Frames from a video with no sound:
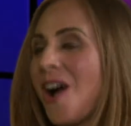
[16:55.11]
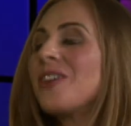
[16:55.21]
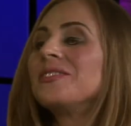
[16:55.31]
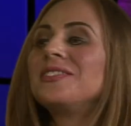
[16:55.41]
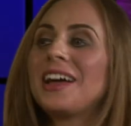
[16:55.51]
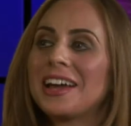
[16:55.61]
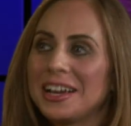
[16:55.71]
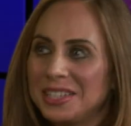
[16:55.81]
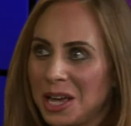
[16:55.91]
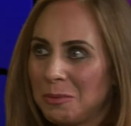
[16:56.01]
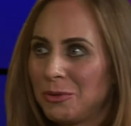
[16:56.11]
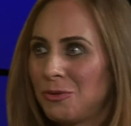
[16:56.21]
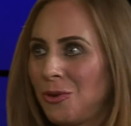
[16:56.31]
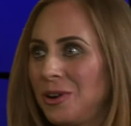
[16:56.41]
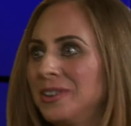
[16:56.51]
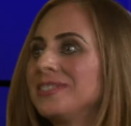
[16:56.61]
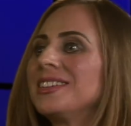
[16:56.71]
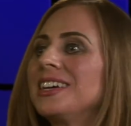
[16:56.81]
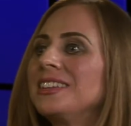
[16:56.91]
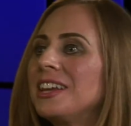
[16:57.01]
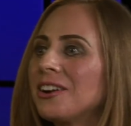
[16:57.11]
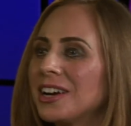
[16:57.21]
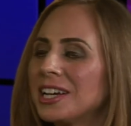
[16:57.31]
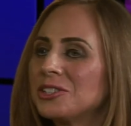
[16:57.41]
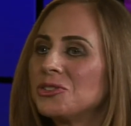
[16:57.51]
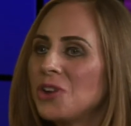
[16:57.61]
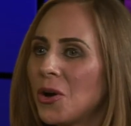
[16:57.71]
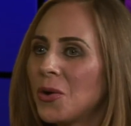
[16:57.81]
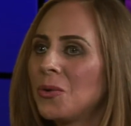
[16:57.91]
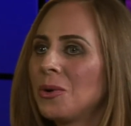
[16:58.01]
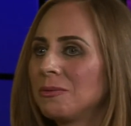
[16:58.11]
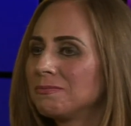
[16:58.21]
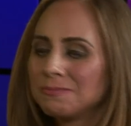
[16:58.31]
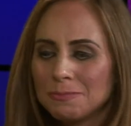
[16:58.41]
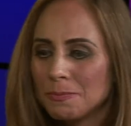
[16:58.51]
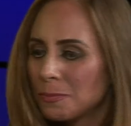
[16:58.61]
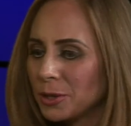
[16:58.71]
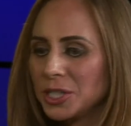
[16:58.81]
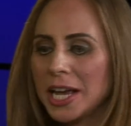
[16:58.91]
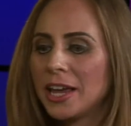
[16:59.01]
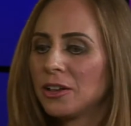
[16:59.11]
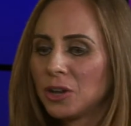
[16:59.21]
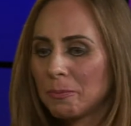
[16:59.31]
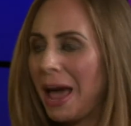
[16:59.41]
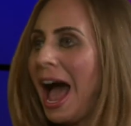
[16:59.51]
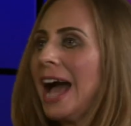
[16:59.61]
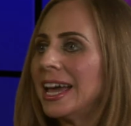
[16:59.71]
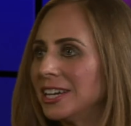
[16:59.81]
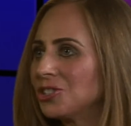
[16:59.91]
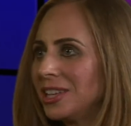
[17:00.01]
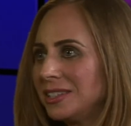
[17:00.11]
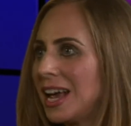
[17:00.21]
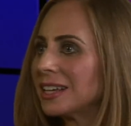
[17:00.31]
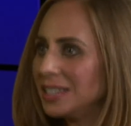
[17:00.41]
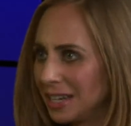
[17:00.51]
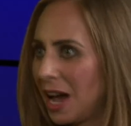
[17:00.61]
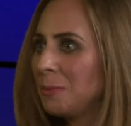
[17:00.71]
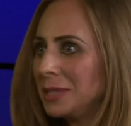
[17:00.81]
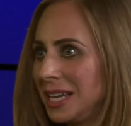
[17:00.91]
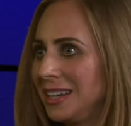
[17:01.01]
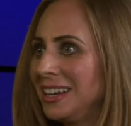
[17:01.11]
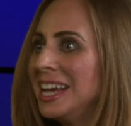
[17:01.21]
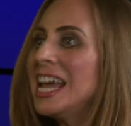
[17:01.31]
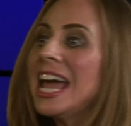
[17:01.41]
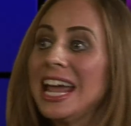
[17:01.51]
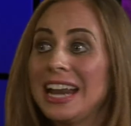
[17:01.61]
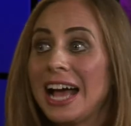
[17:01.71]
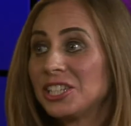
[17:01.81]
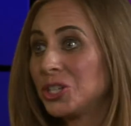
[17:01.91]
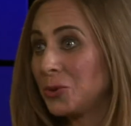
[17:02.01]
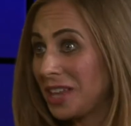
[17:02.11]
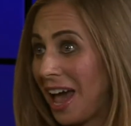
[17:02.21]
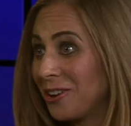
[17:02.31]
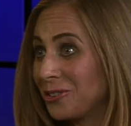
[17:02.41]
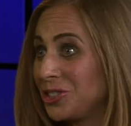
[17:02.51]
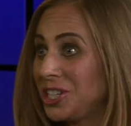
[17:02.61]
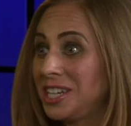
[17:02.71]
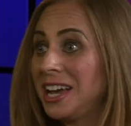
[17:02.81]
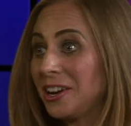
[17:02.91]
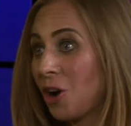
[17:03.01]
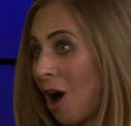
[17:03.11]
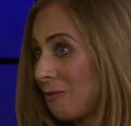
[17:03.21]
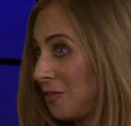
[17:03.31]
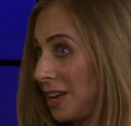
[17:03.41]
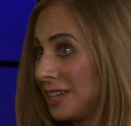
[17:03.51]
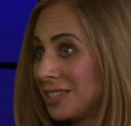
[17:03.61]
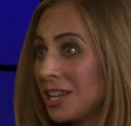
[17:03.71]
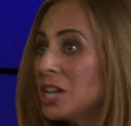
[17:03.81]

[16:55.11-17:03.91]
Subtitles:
Like I said before, there is no particular package that sexy comes in. It has to do with energy and confidence.